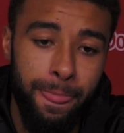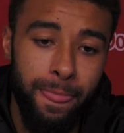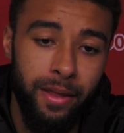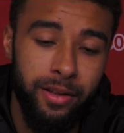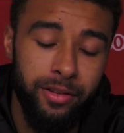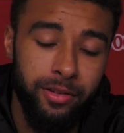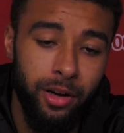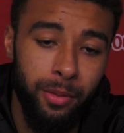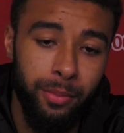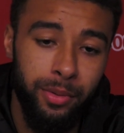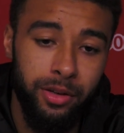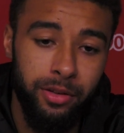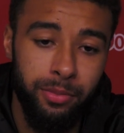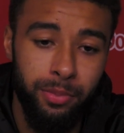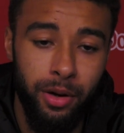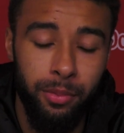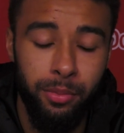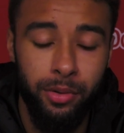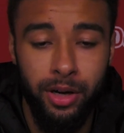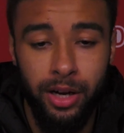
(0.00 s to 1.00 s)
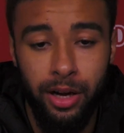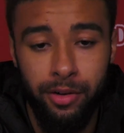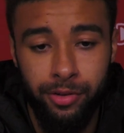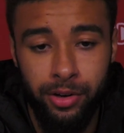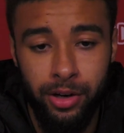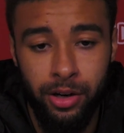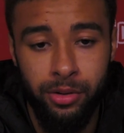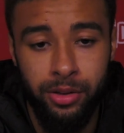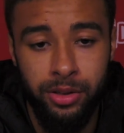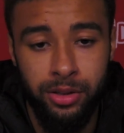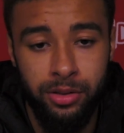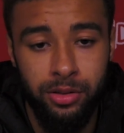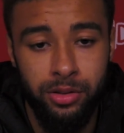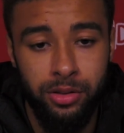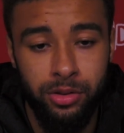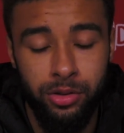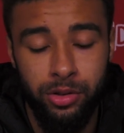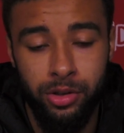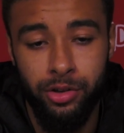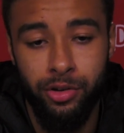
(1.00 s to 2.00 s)
He's coming as permanent gaffer now and he's
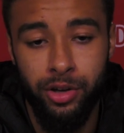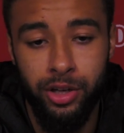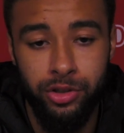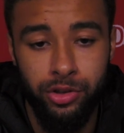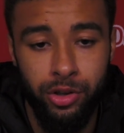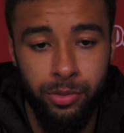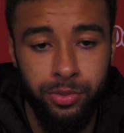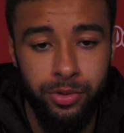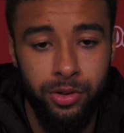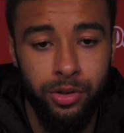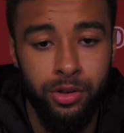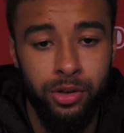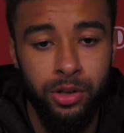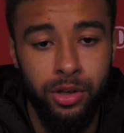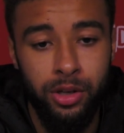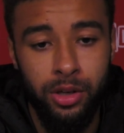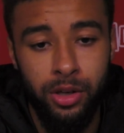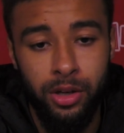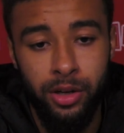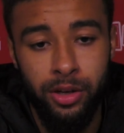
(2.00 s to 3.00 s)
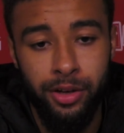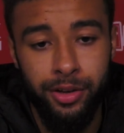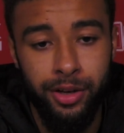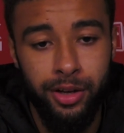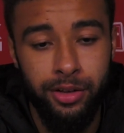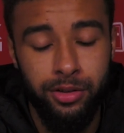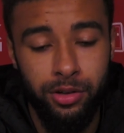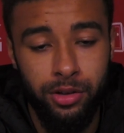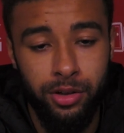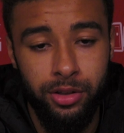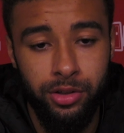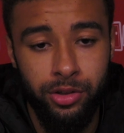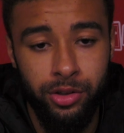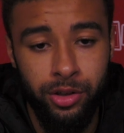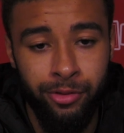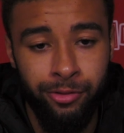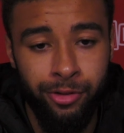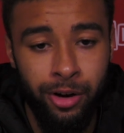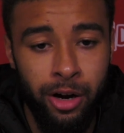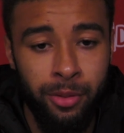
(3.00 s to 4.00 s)
doing a great job. So yeah, it's a
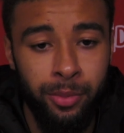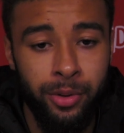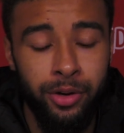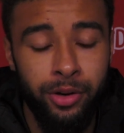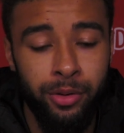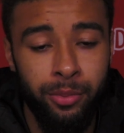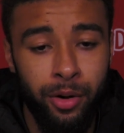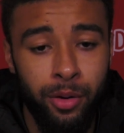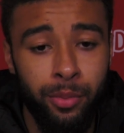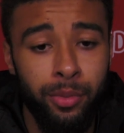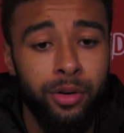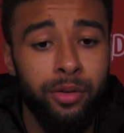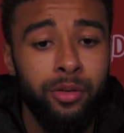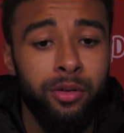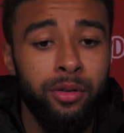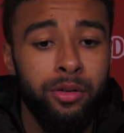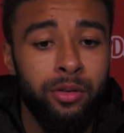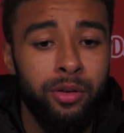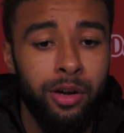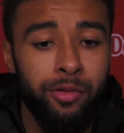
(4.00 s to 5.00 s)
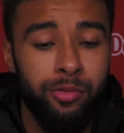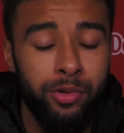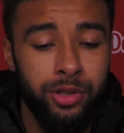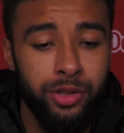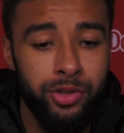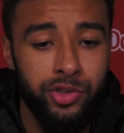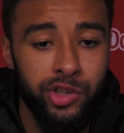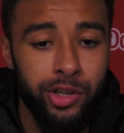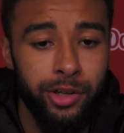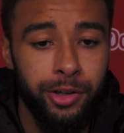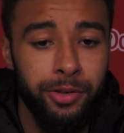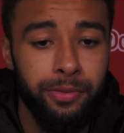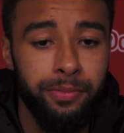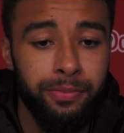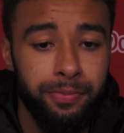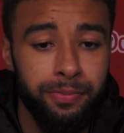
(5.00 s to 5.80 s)
good environment at the moment and everyone's enjoying it.